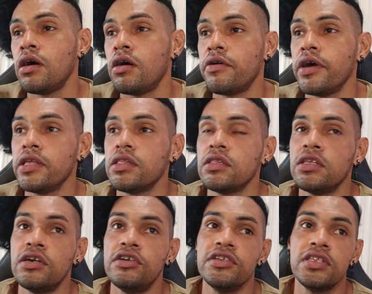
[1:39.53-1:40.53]
All right,
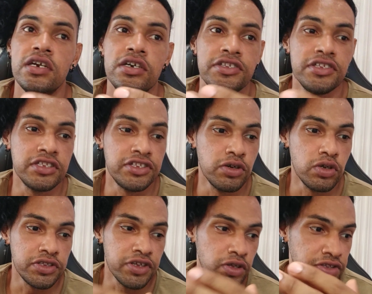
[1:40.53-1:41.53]

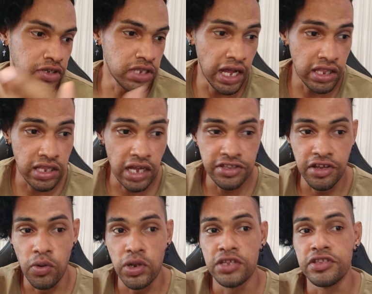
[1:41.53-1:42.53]
that's
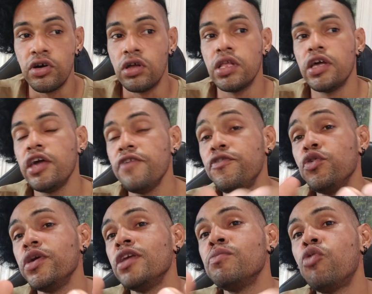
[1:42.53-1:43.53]
how it is done. If you
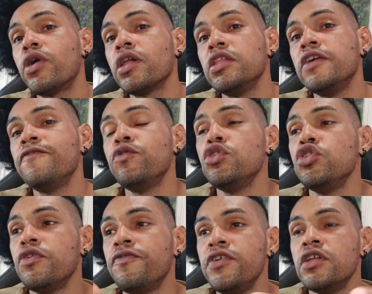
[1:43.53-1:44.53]
eat more clean food,
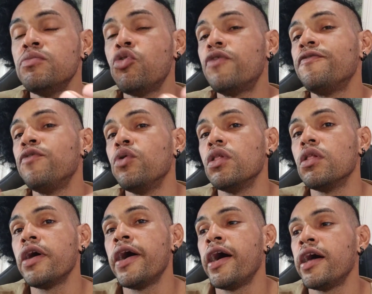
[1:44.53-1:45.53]
you'll feel more full,
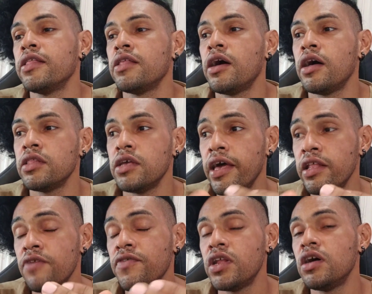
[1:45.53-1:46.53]
and
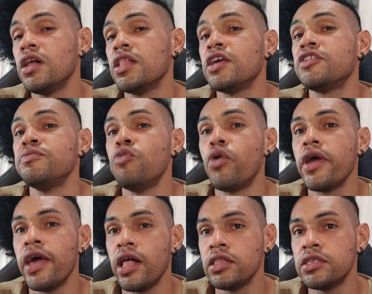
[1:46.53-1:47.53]
end of it all, it's more
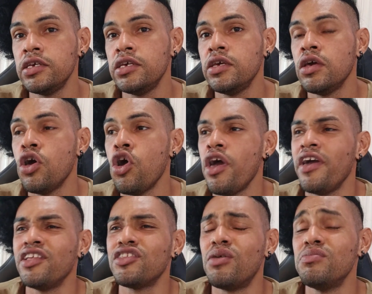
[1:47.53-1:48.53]
healthy
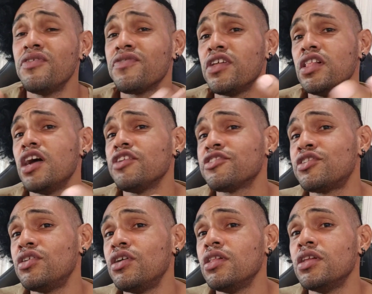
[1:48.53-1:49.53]
in terms of
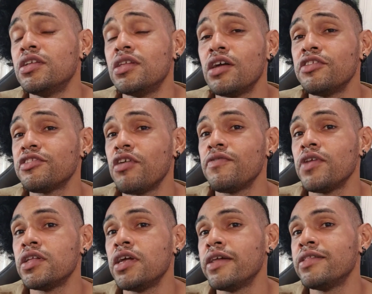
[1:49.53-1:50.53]
cholesterol and stuff
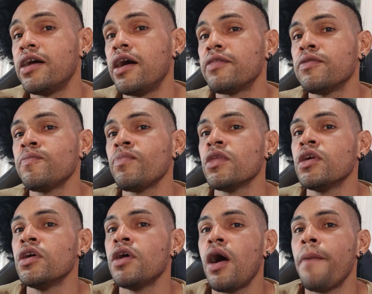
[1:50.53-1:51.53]
like that that
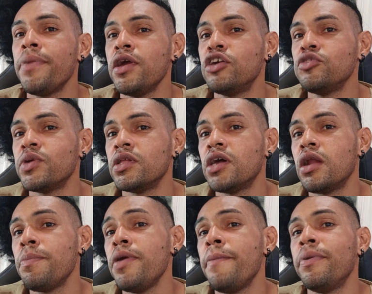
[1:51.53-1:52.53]
appears with a lot
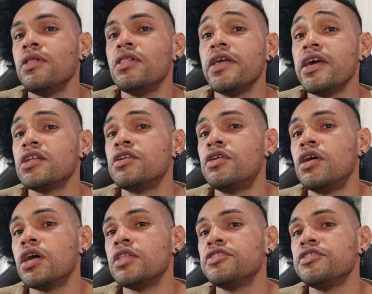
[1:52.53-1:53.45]
of people later on.